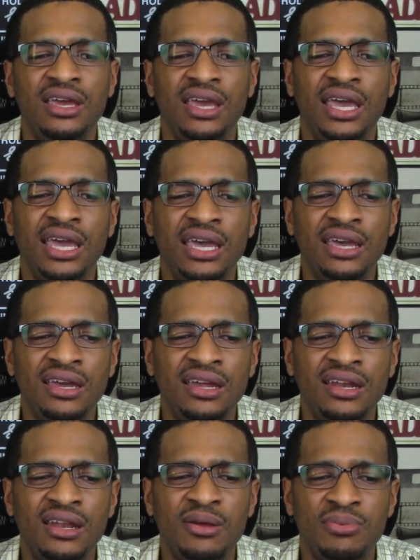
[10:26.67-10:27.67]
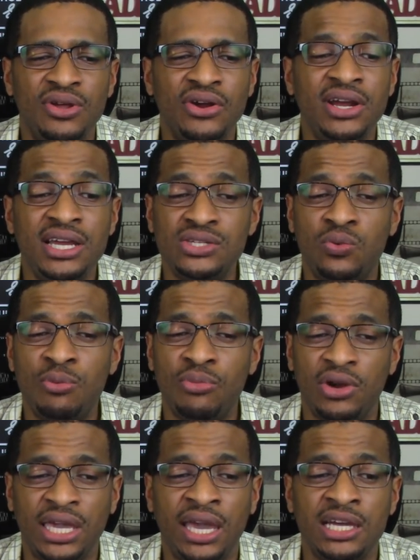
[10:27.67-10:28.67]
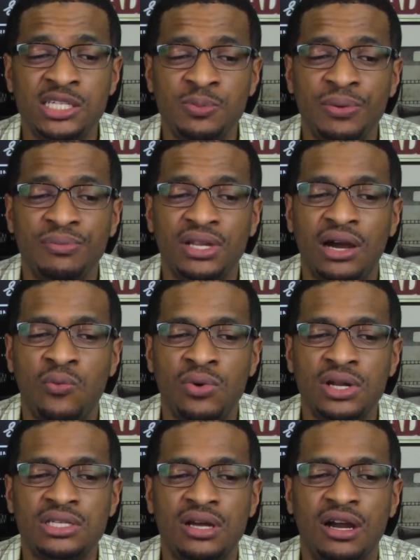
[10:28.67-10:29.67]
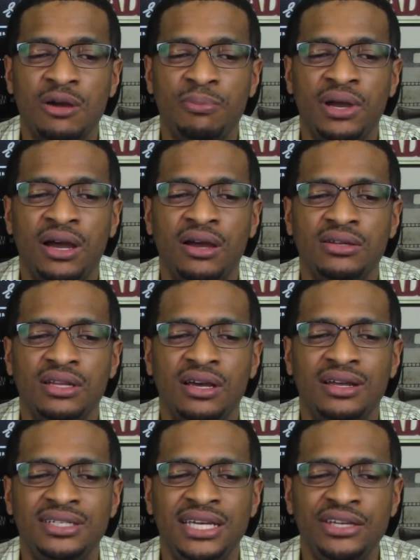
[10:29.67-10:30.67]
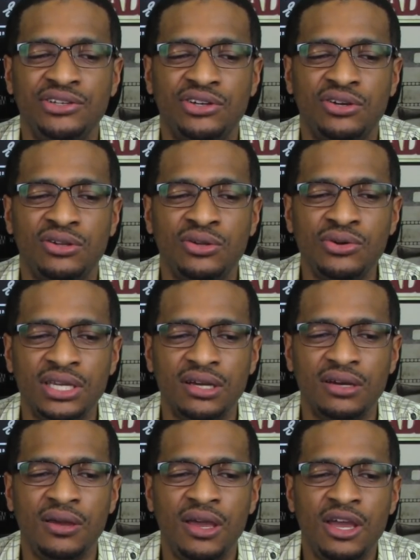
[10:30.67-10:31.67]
And there is one more cast member that I want to talk about, uh, Daniel Kaluuya.